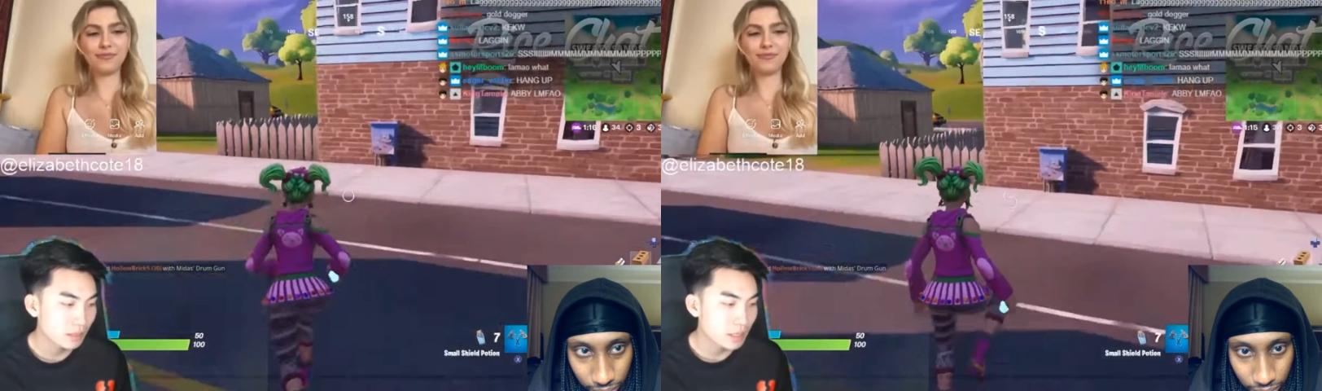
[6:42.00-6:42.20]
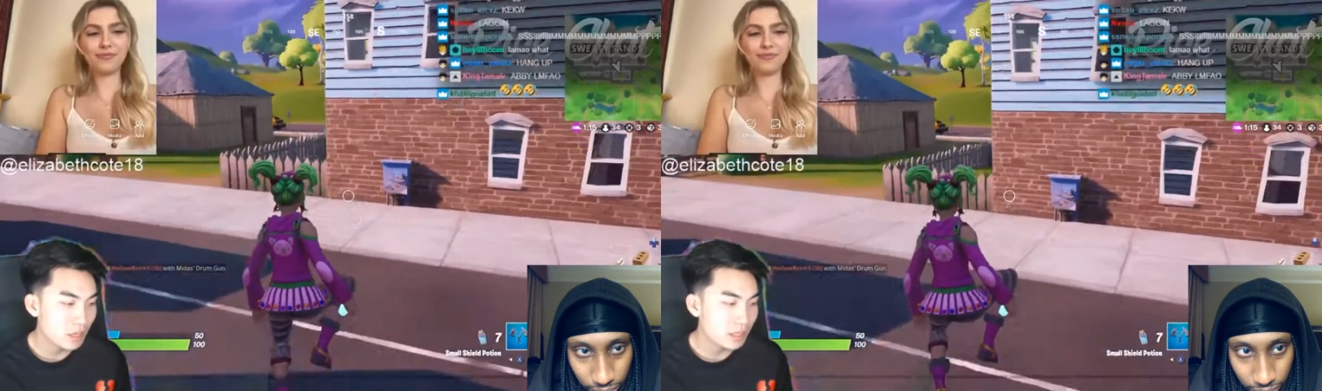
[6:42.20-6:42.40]

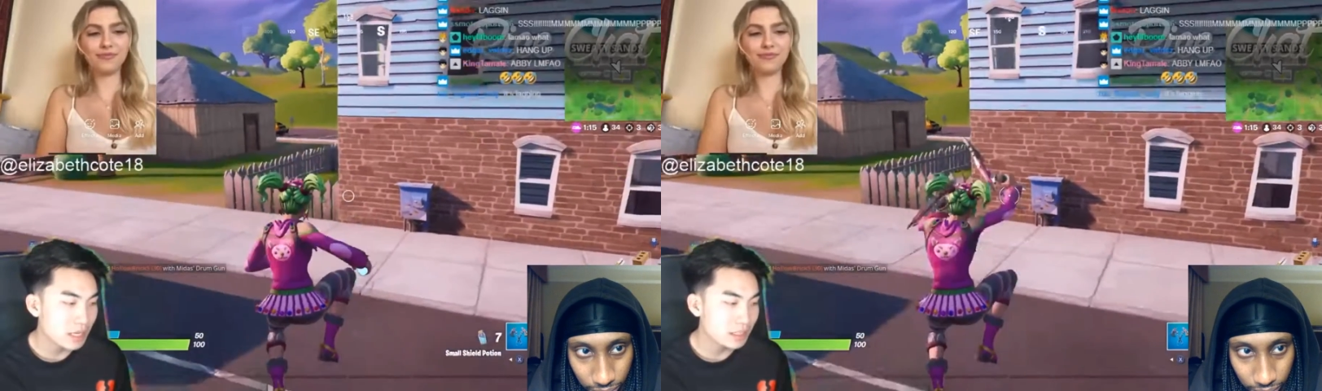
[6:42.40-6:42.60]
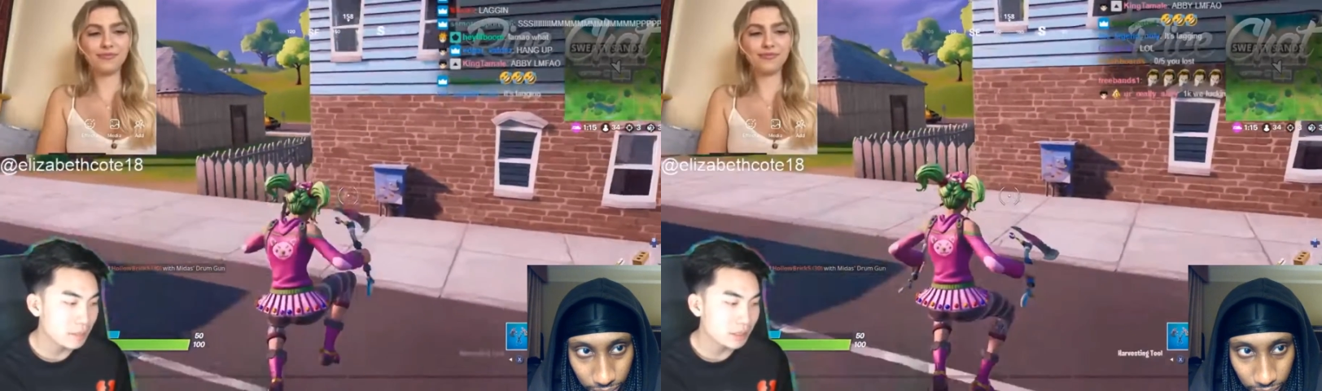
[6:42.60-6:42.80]
Speaker 1: No,
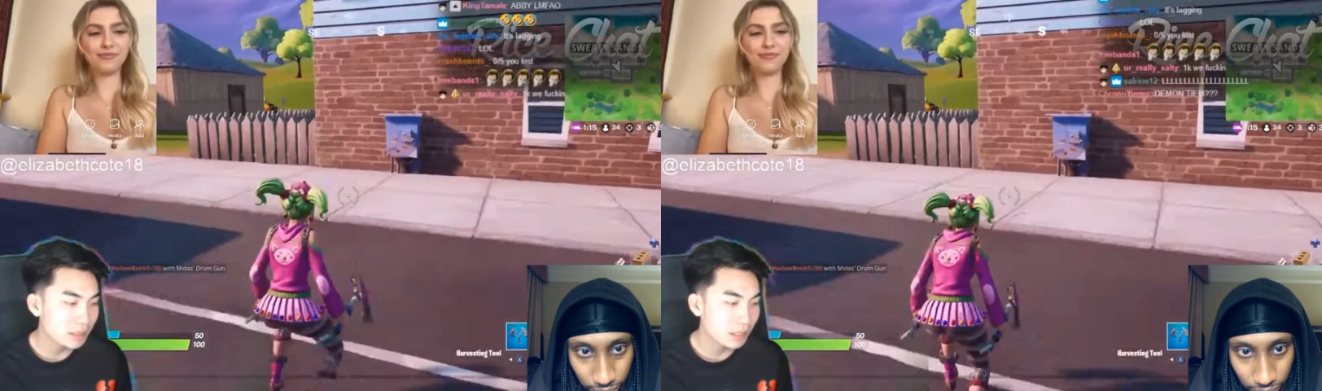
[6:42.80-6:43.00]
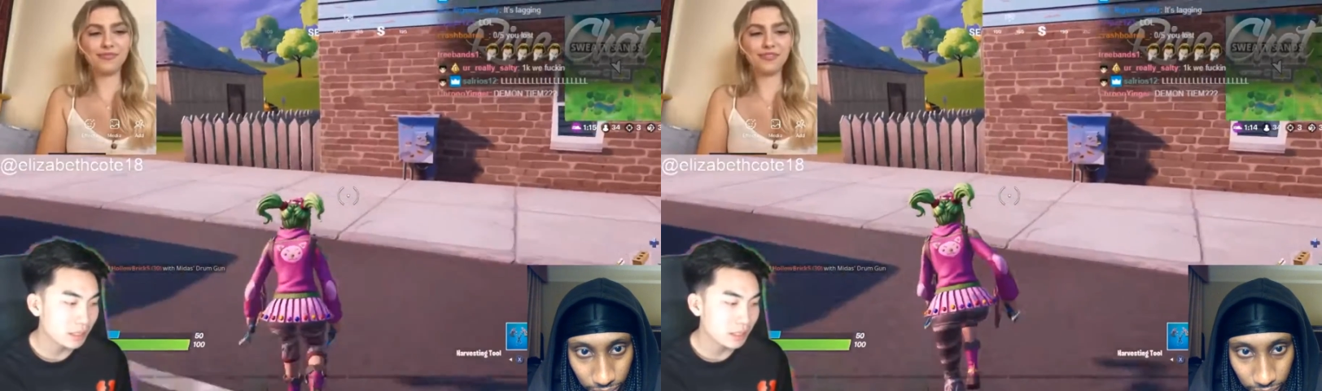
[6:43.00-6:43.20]
guys, I'm
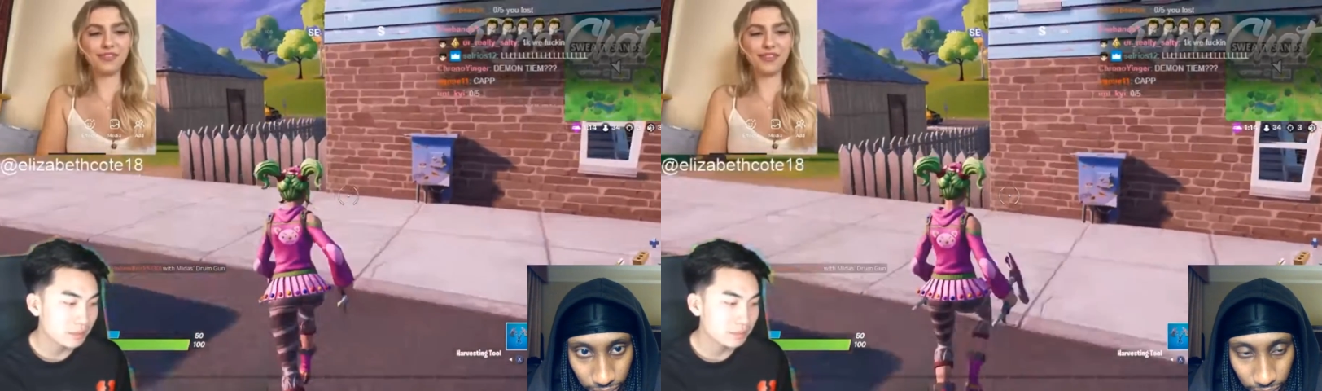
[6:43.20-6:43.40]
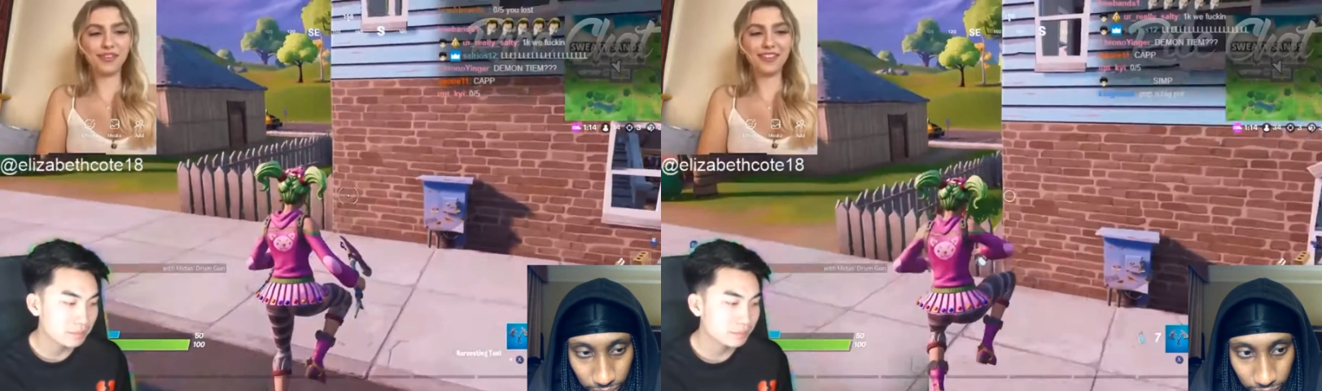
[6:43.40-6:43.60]
just kidding.
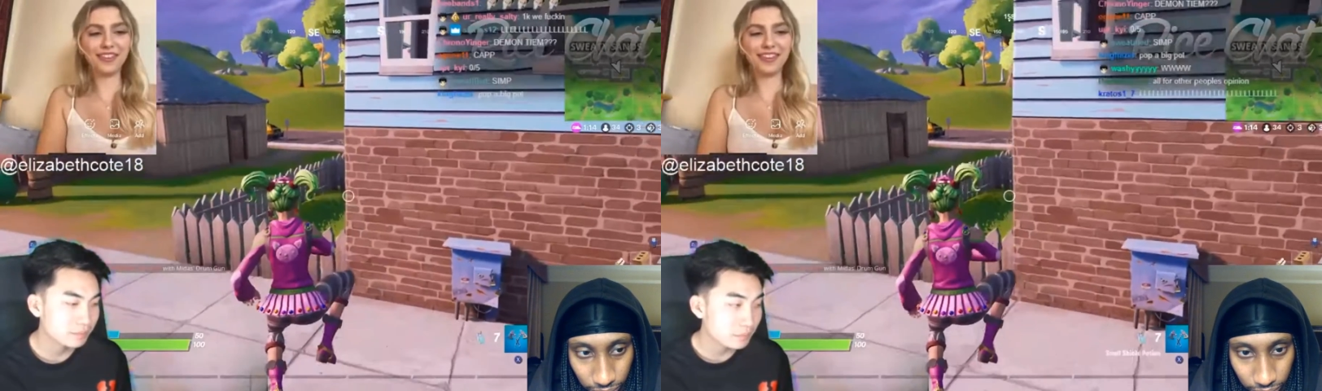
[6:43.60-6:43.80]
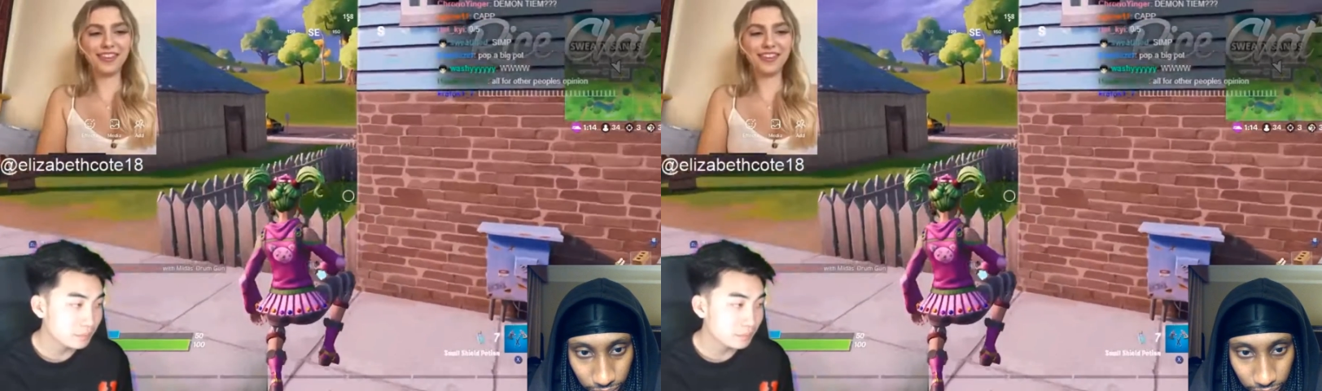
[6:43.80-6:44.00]

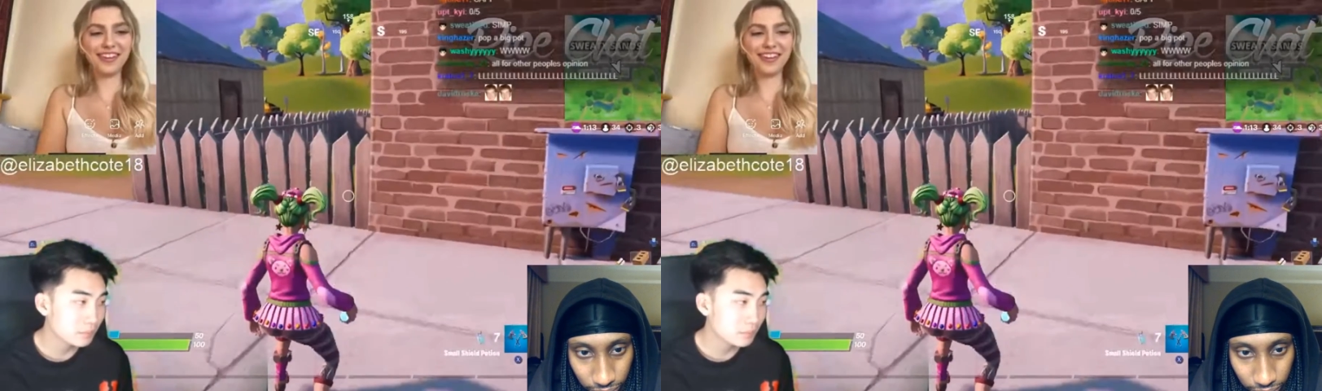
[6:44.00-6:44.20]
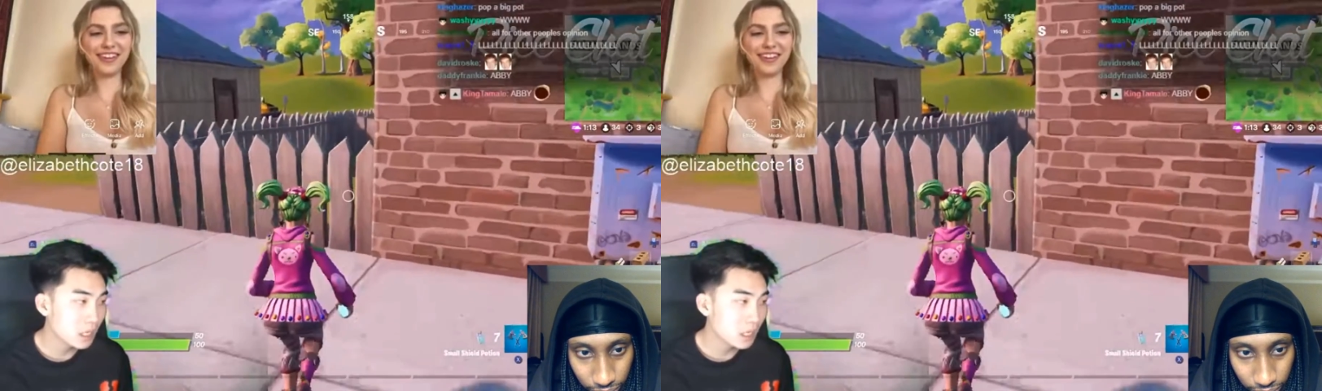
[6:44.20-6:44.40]

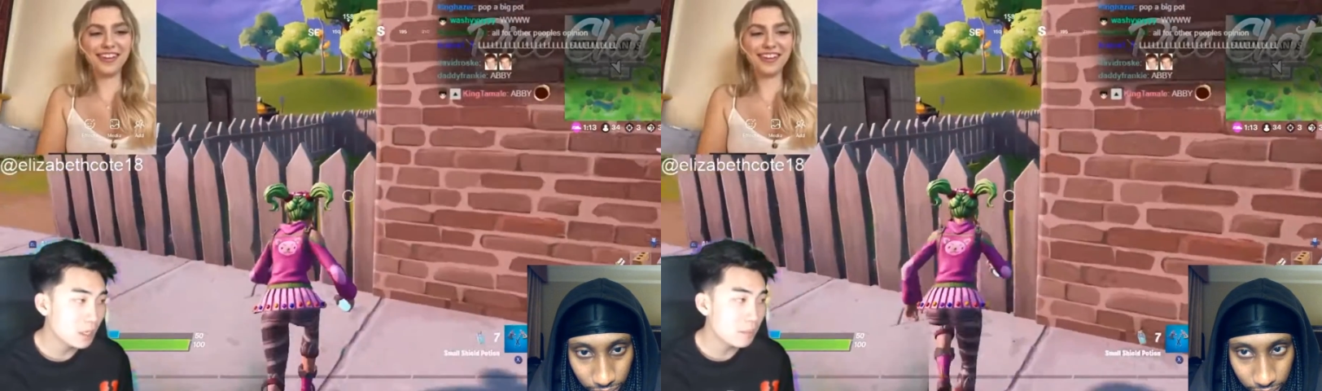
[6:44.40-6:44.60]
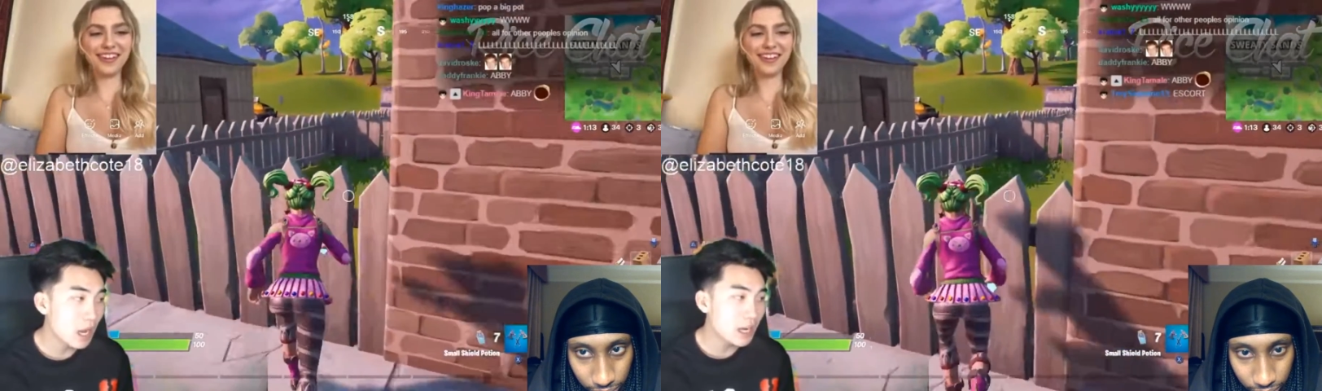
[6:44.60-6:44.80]

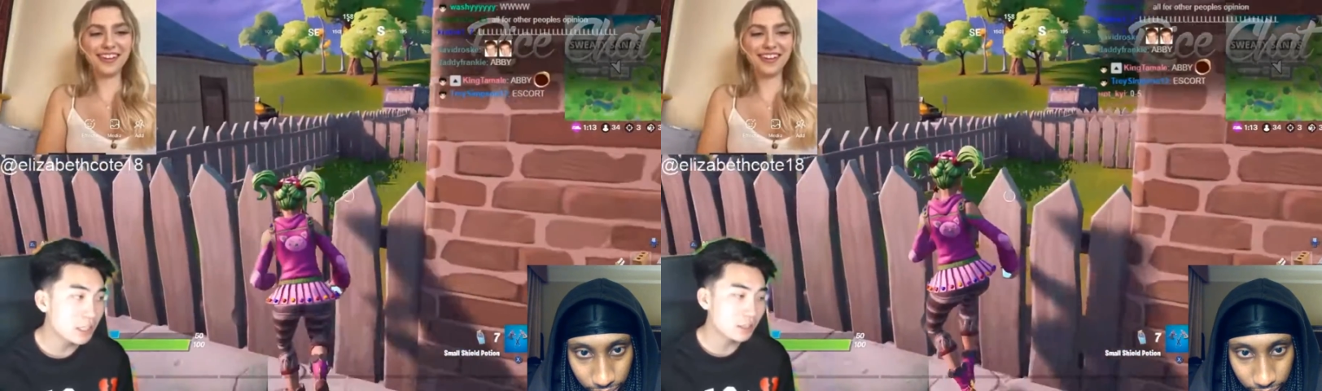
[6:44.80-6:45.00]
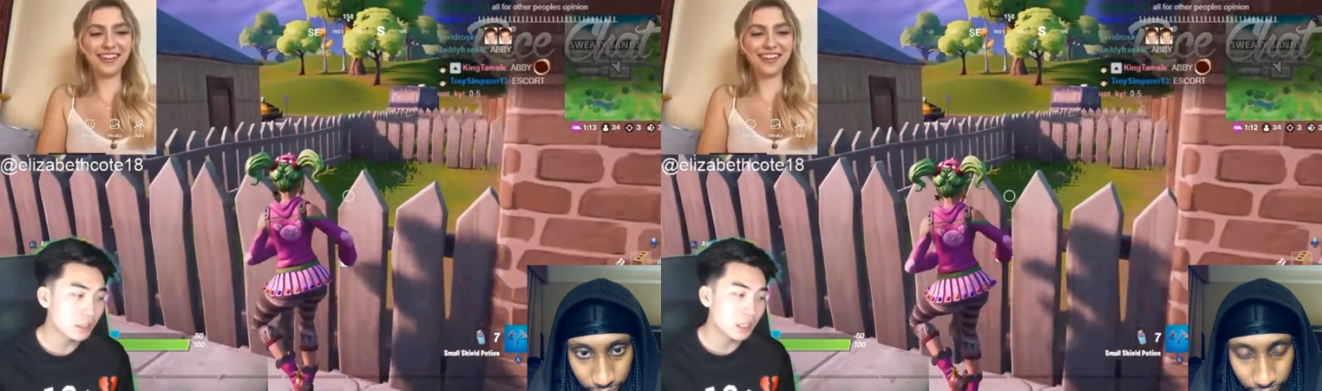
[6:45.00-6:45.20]
Um, all right,
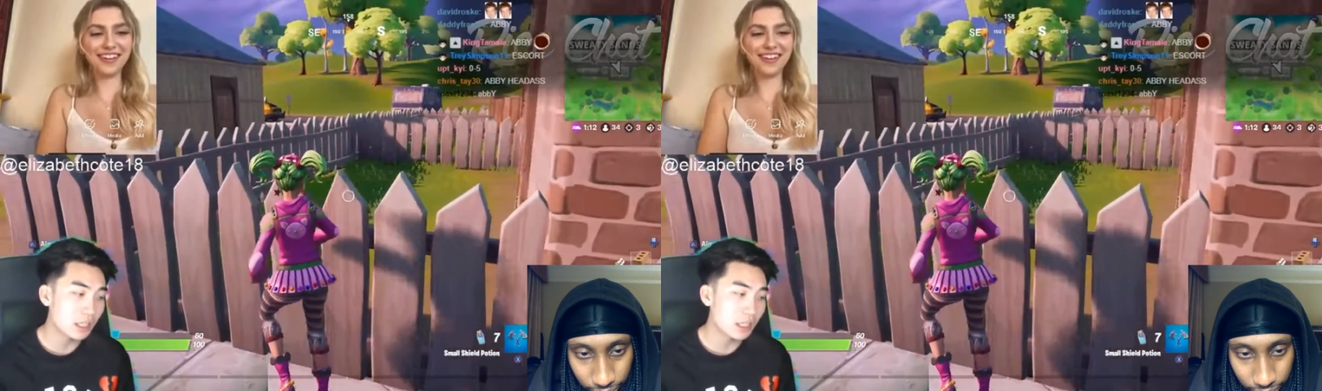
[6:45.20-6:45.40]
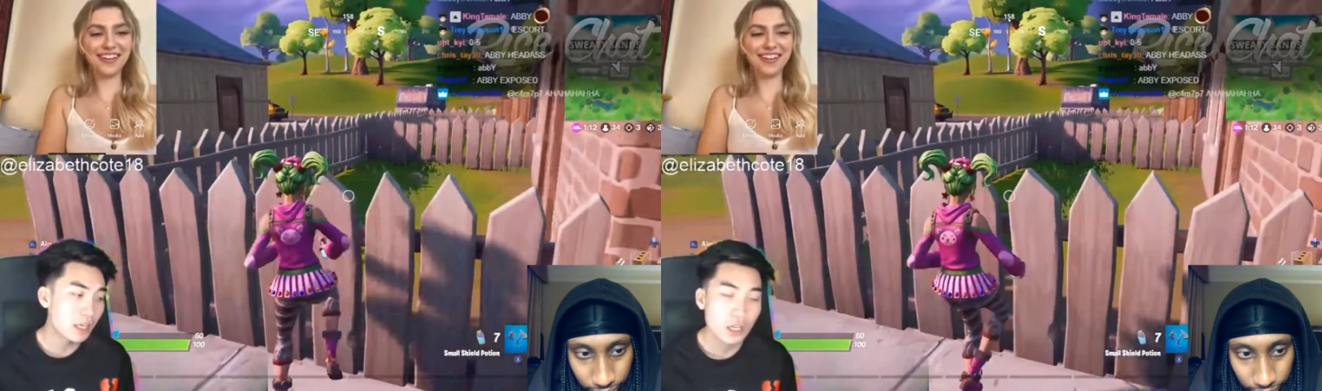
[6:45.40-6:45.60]
so look,